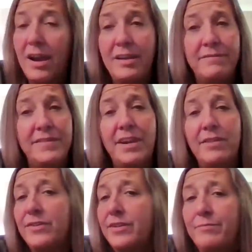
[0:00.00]
I've
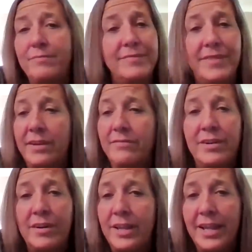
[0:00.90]
never
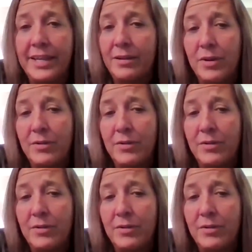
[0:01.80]
never like